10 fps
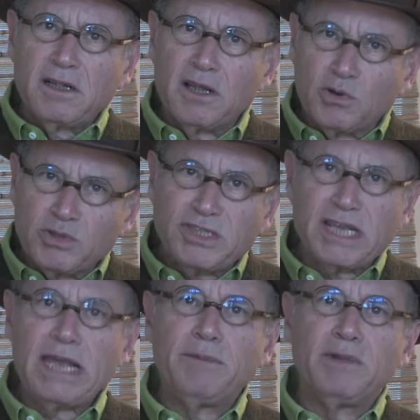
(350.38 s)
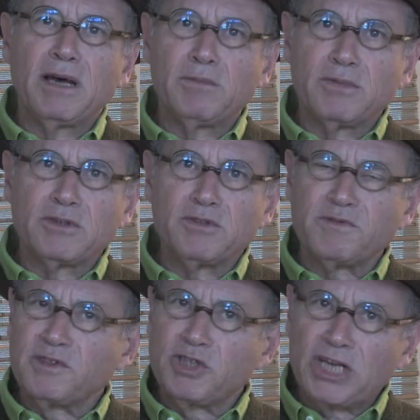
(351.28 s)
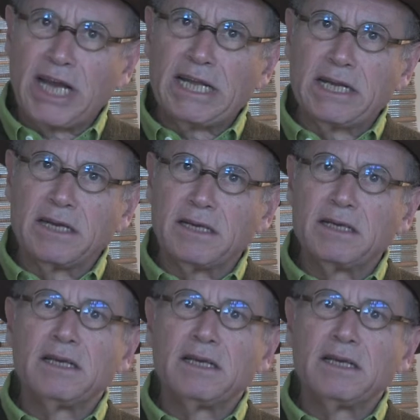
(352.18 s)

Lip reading: those same numbers for China.